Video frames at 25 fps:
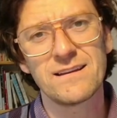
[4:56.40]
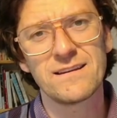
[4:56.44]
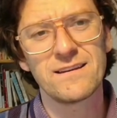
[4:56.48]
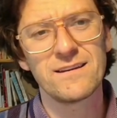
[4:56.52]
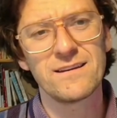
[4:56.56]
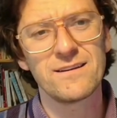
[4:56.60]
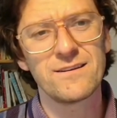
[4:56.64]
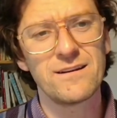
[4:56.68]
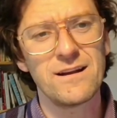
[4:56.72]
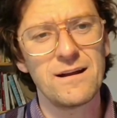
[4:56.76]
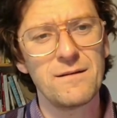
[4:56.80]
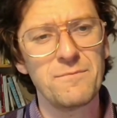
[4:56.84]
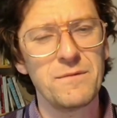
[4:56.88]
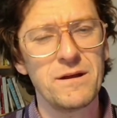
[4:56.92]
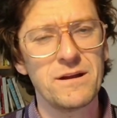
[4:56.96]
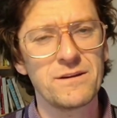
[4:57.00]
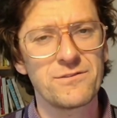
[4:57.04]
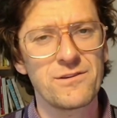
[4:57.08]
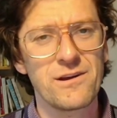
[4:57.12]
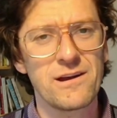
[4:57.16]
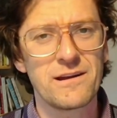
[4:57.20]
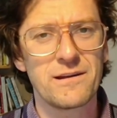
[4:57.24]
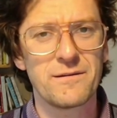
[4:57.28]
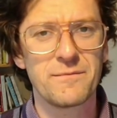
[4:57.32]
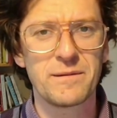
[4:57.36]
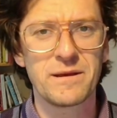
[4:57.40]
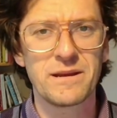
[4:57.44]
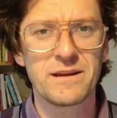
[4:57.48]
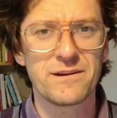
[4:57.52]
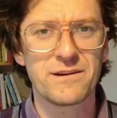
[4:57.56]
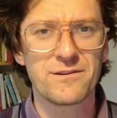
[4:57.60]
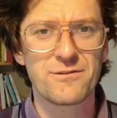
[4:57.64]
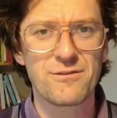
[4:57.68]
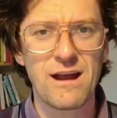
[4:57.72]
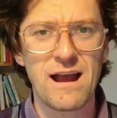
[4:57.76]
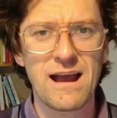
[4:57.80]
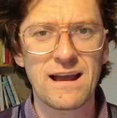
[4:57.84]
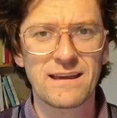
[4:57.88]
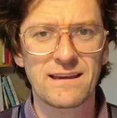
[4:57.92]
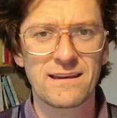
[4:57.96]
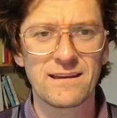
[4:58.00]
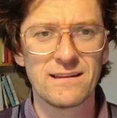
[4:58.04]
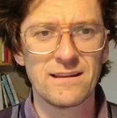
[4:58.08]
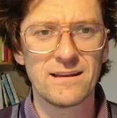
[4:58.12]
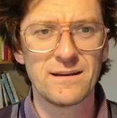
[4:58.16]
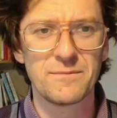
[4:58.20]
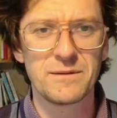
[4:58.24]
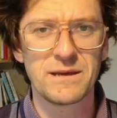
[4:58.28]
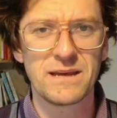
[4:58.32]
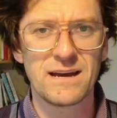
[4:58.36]
dude, I'm not trying to meet a
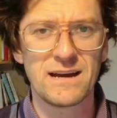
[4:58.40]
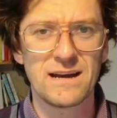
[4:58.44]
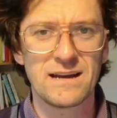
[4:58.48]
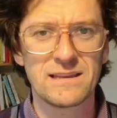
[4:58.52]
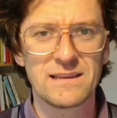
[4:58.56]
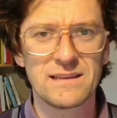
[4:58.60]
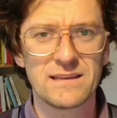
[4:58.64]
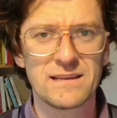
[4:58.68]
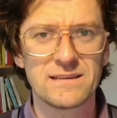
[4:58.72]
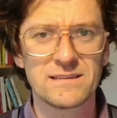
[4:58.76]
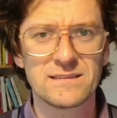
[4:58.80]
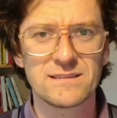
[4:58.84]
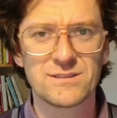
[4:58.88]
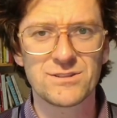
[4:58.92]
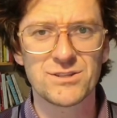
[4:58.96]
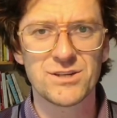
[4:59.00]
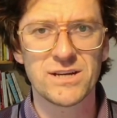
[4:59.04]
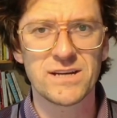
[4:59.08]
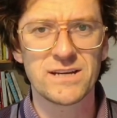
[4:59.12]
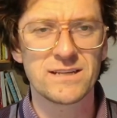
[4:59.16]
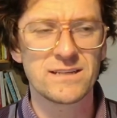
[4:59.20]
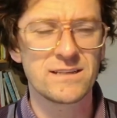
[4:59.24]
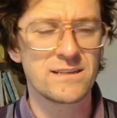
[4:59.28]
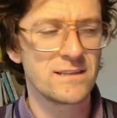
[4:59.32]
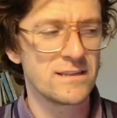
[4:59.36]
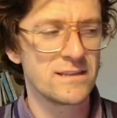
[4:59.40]
Dracula behind this shit,